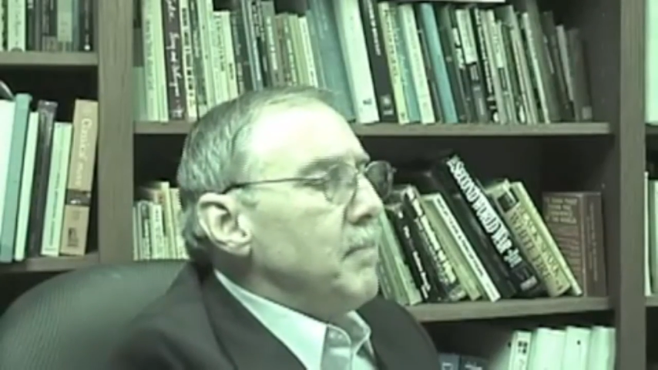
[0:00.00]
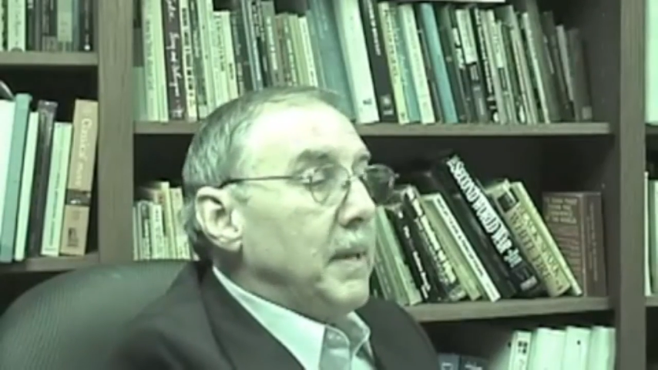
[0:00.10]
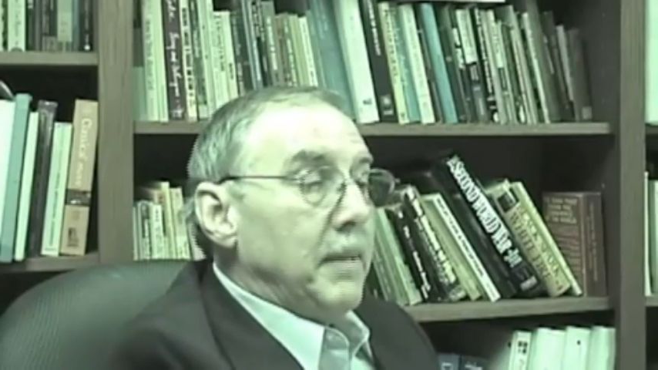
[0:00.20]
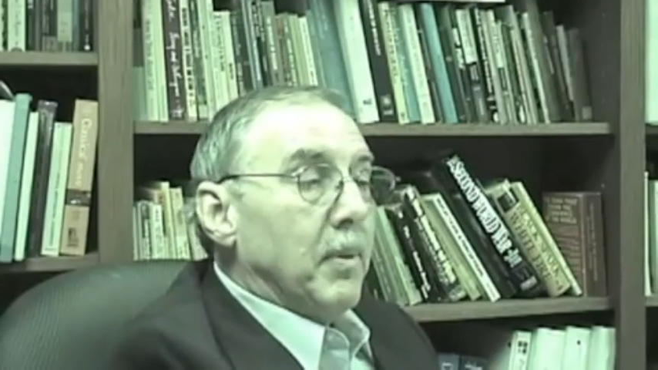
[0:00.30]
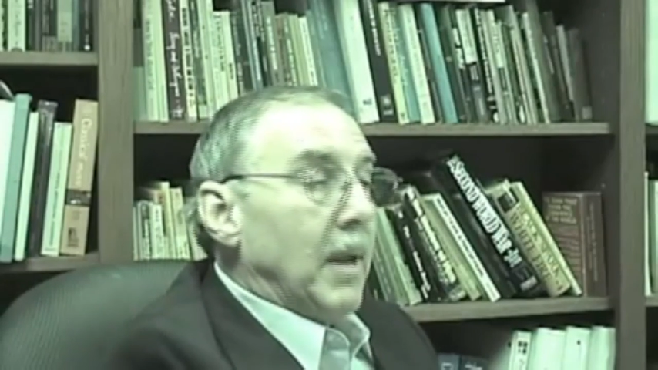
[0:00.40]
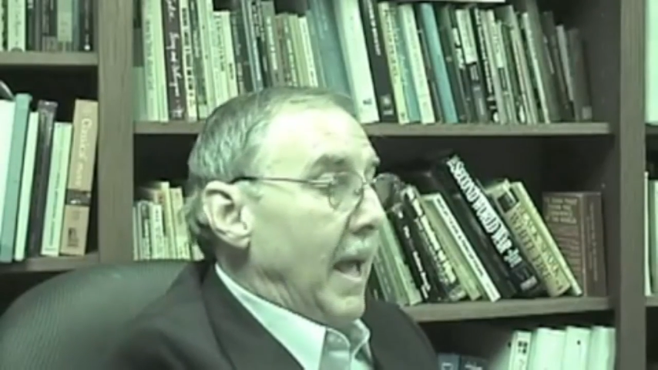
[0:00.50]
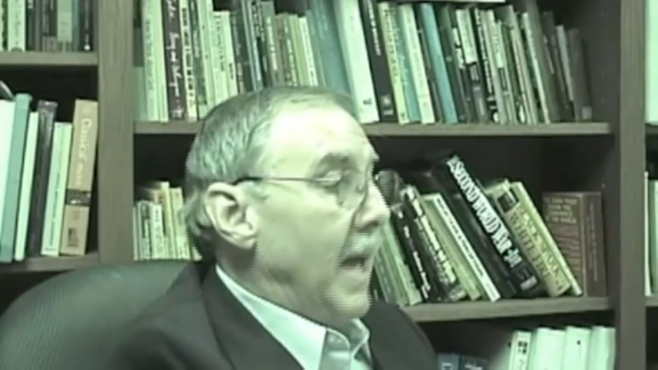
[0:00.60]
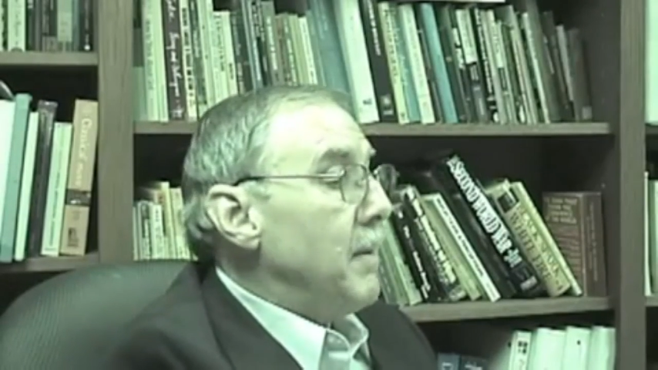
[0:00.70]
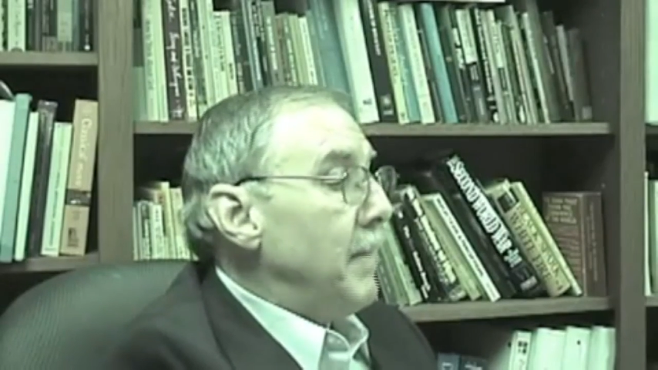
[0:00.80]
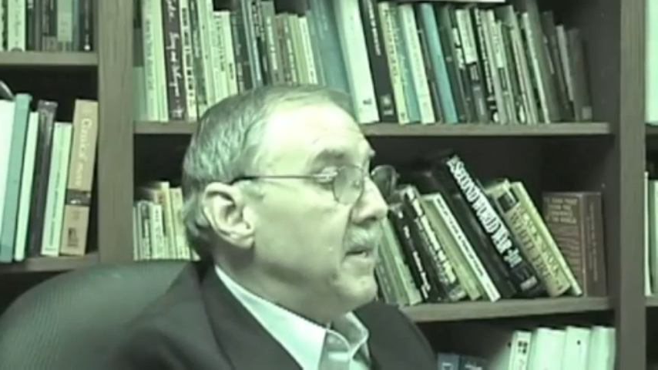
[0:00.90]
people
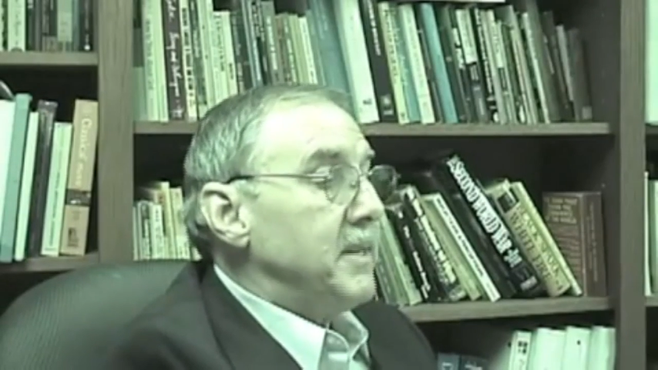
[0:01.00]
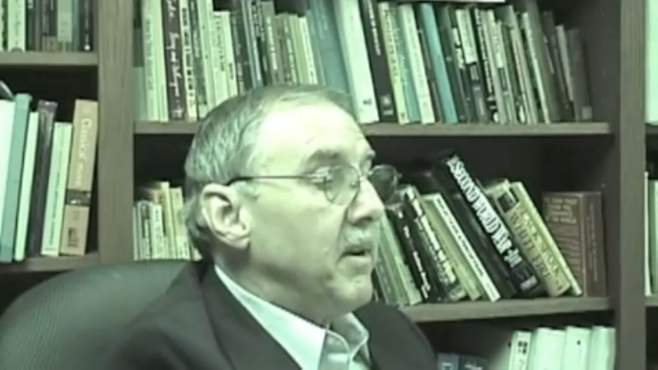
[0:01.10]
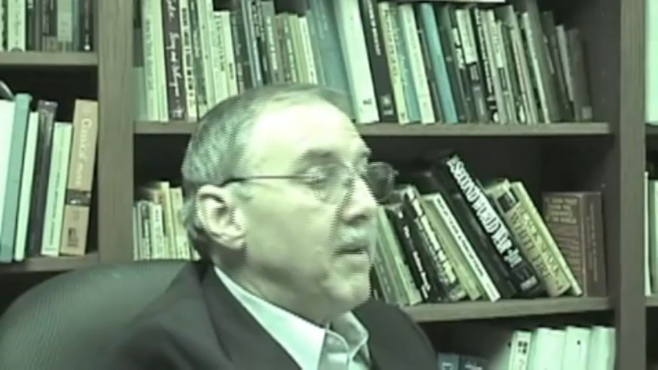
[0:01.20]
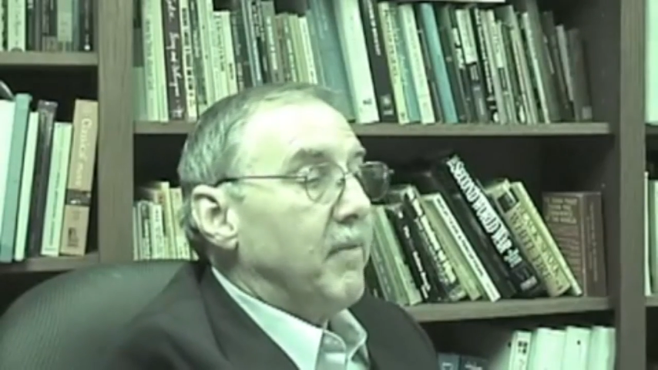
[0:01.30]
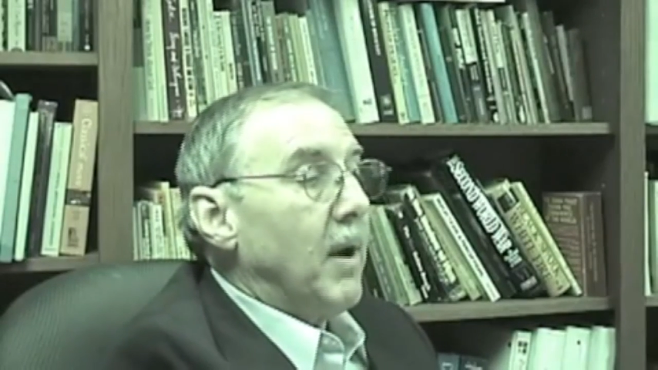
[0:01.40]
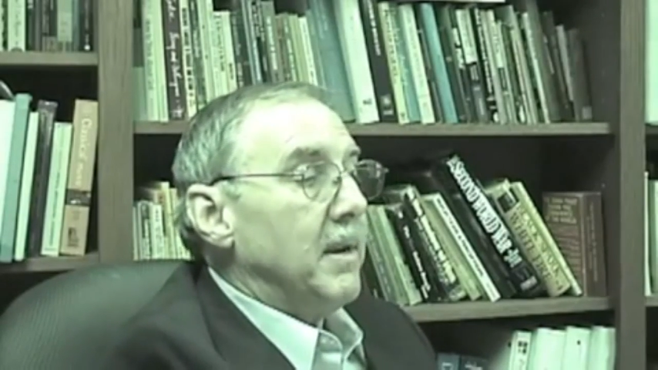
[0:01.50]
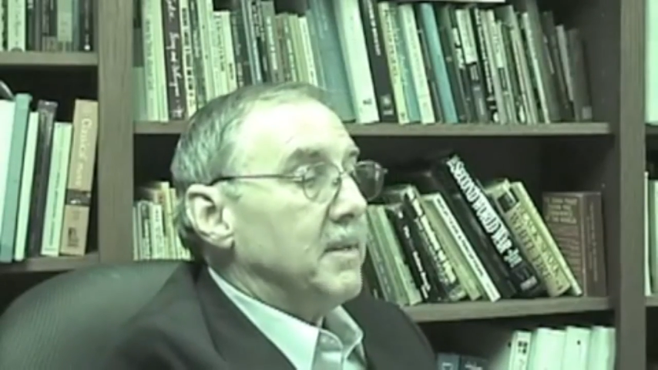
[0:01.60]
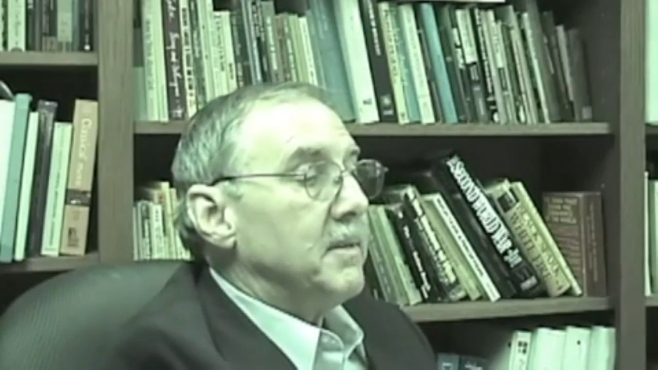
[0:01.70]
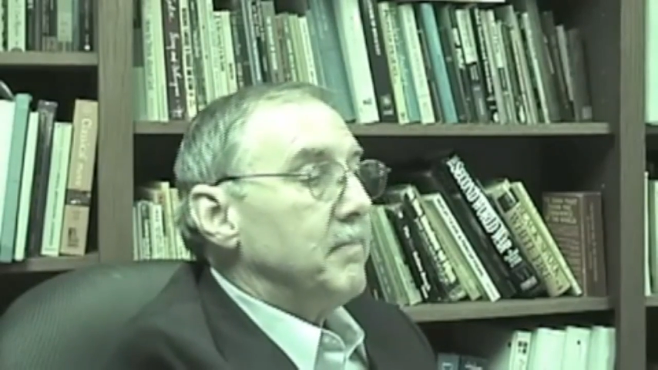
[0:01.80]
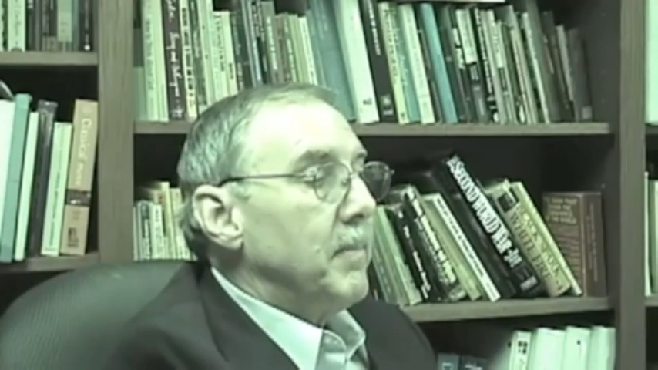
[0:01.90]
had imaginary
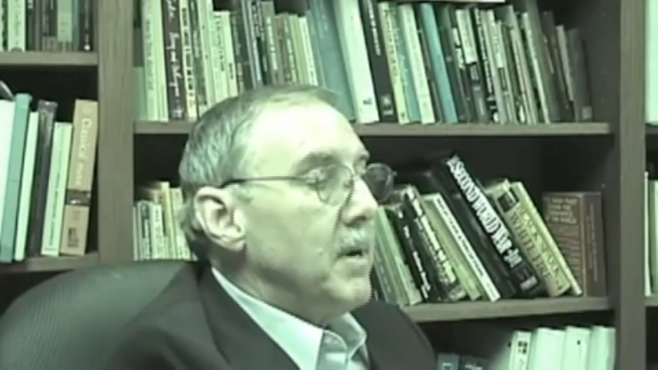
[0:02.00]
friends.